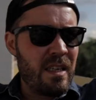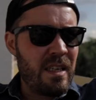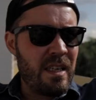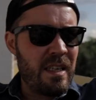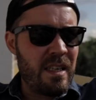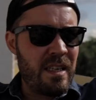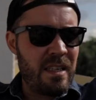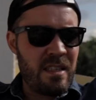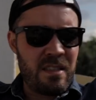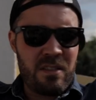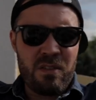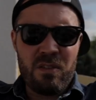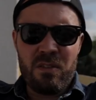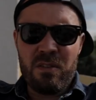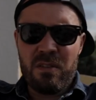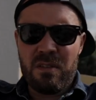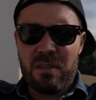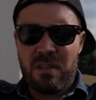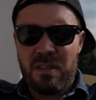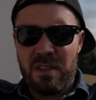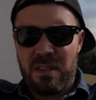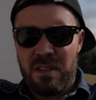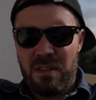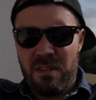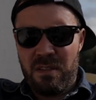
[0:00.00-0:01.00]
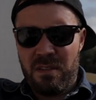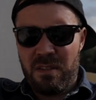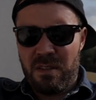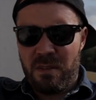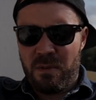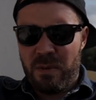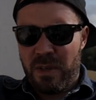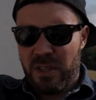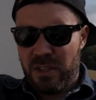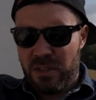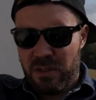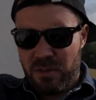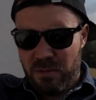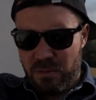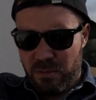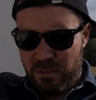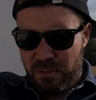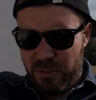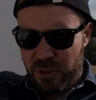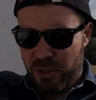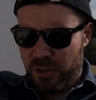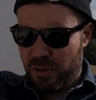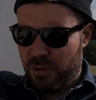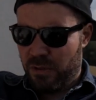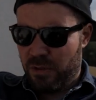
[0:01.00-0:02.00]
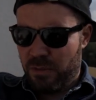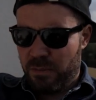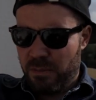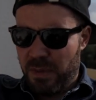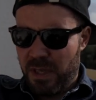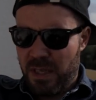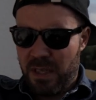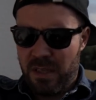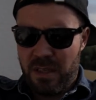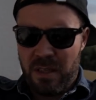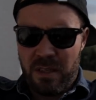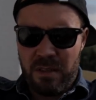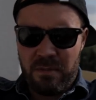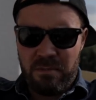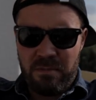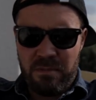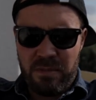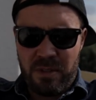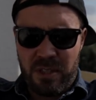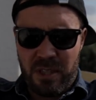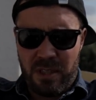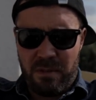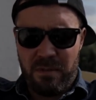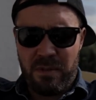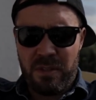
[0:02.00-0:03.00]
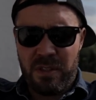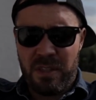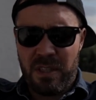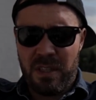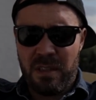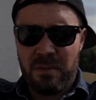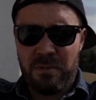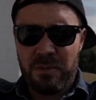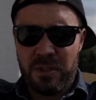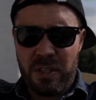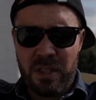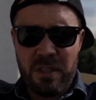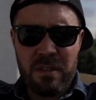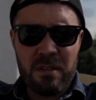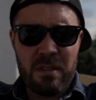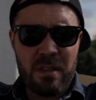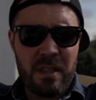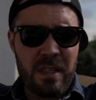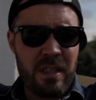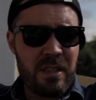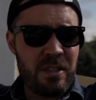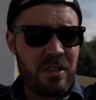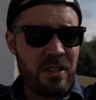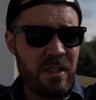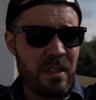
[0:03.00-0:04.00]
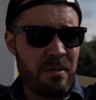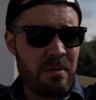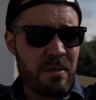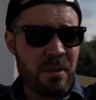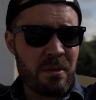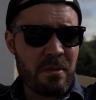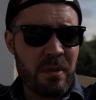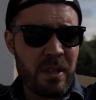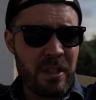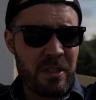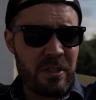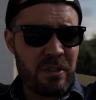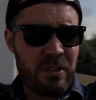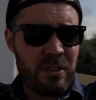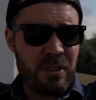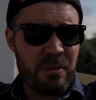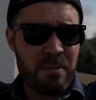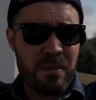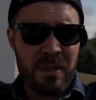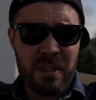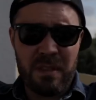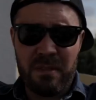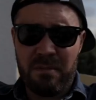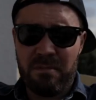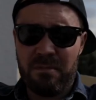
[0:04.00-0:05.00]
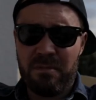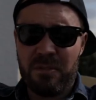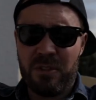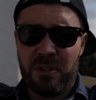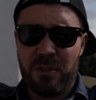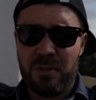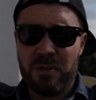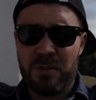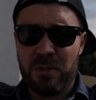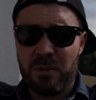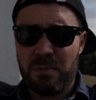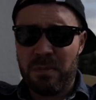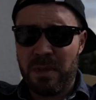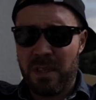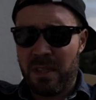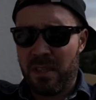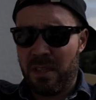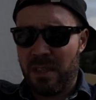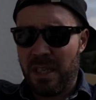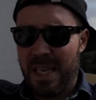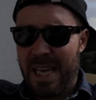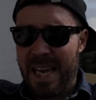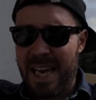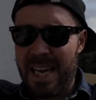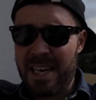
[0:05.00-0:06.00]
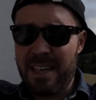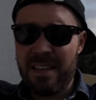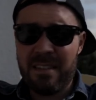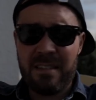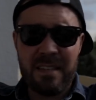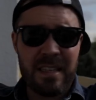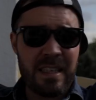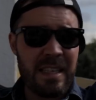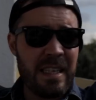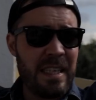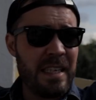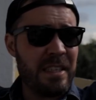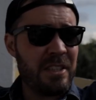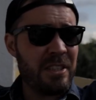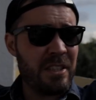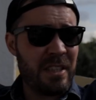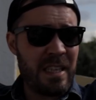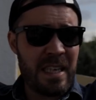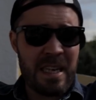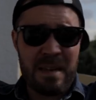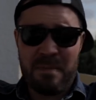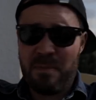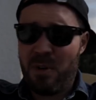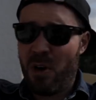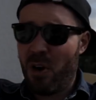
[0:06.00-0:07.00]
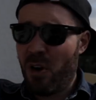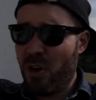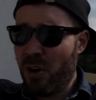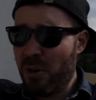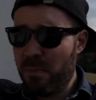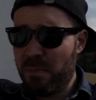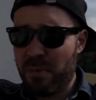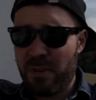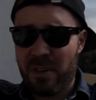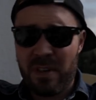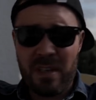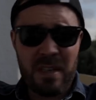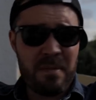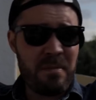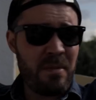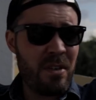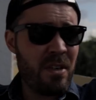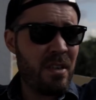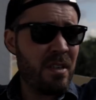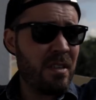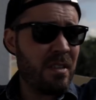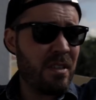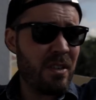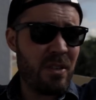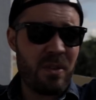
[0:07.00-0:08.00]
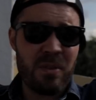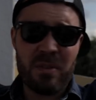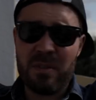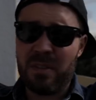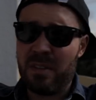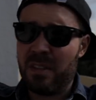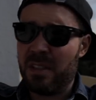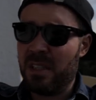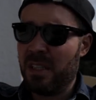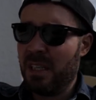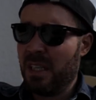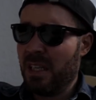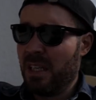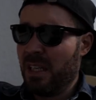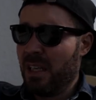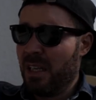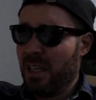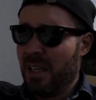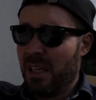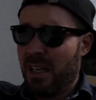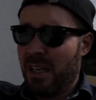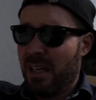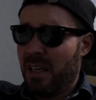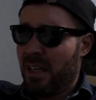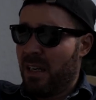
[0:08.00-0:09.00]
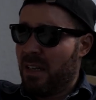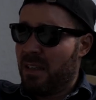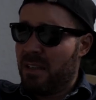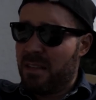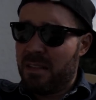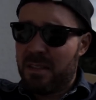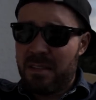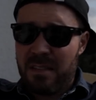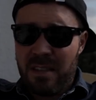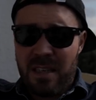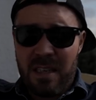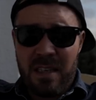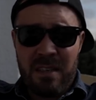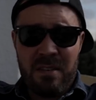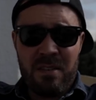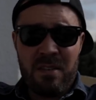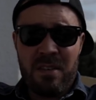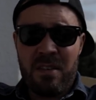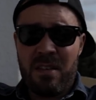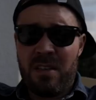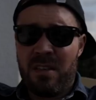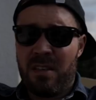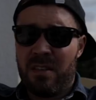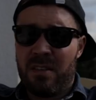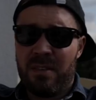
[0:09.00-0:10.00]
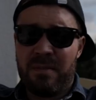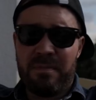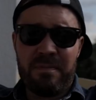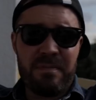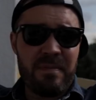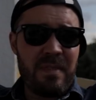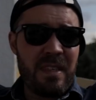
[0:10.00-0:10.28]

It's not. It's not the question. Should you buy Selvedge denim jeans in H and M? The question should be: Should you buy anything in H and M or Primark or Zara, or